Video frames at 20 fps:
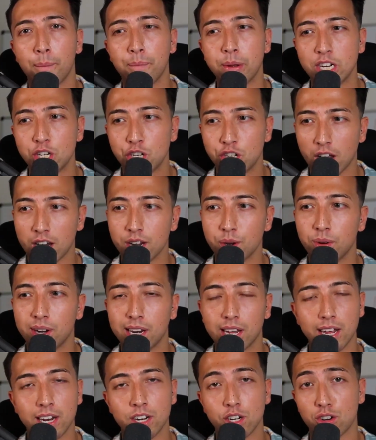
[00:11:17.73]
and be
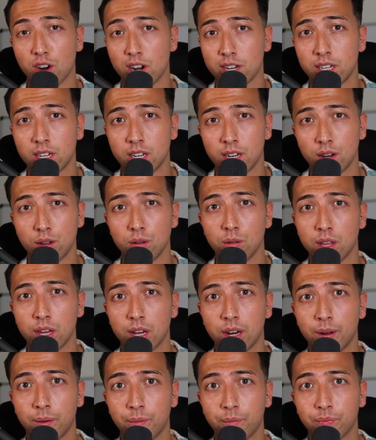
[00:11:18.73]
genuinely interested in who they
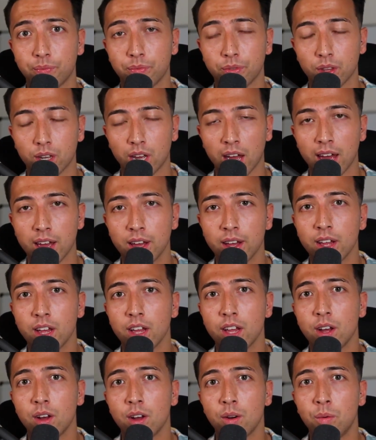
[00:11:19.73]
are. Okay.
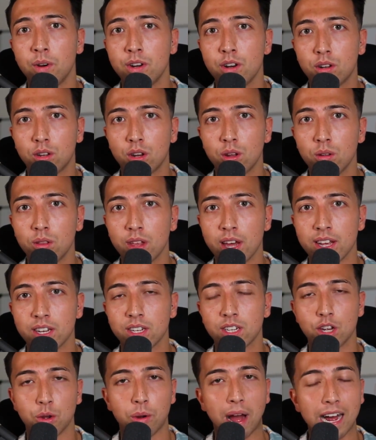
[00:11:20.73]
When you do
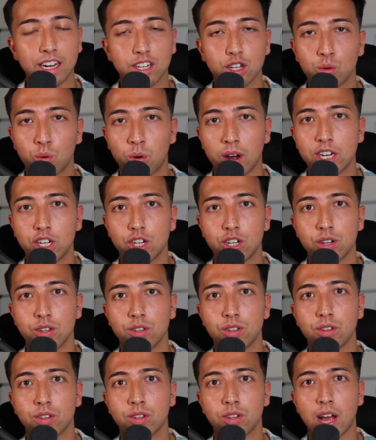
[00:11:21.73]
this, you ask
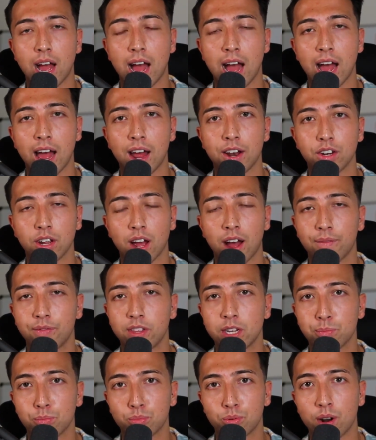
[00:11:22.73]
questions and you have
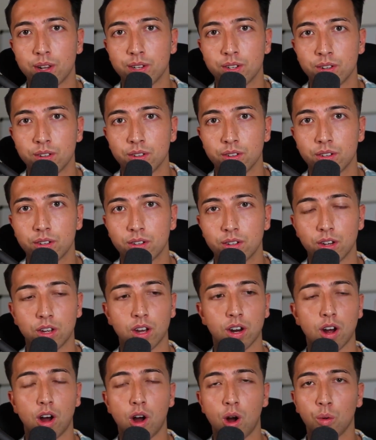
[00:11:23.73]
this presence. You
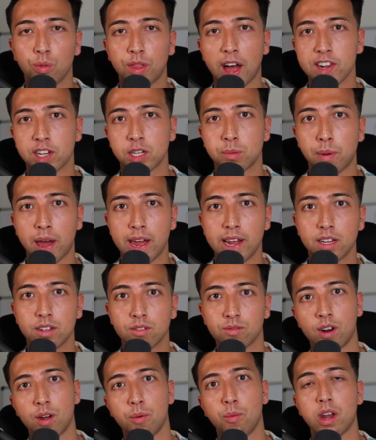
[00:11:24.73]
kind of hold that
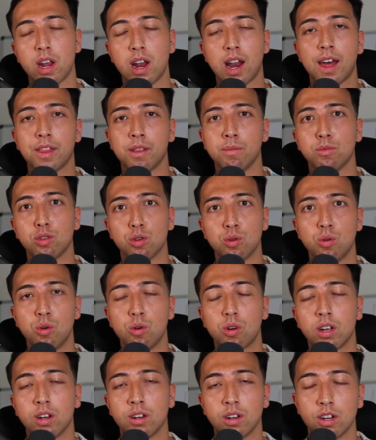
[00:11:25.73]
space, right, where you let them
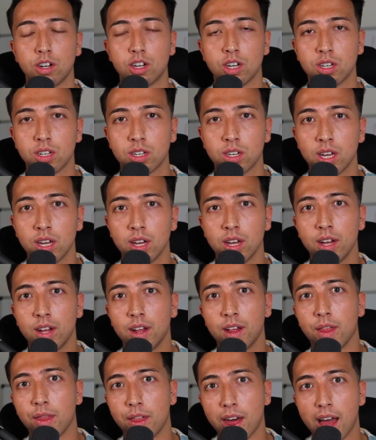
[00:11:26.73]
talk and you're just
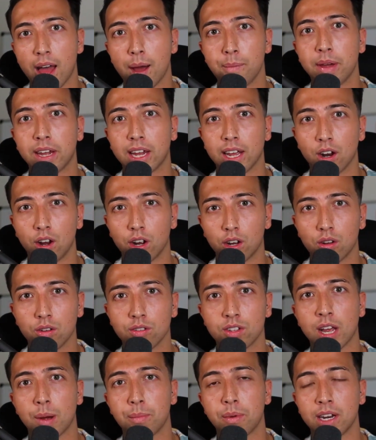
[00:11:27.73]
there making eye
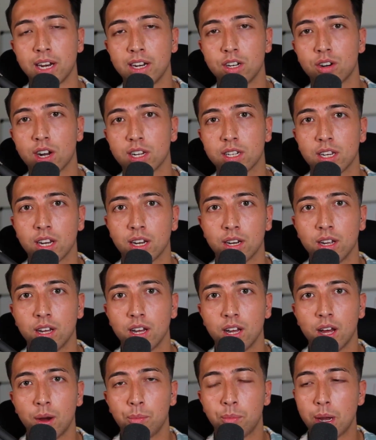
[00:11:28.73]
contact, being interesting.
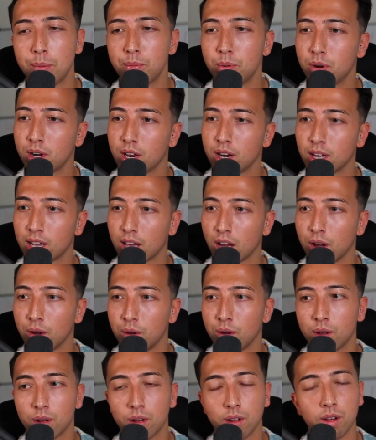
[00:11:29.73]
People are going to
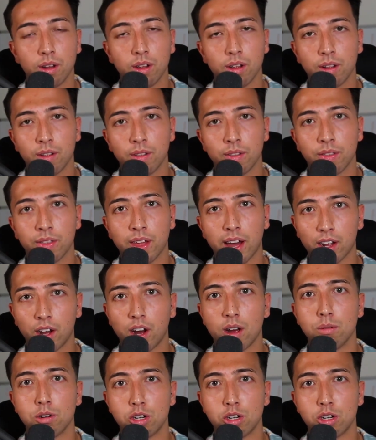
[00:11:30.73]
go, that guy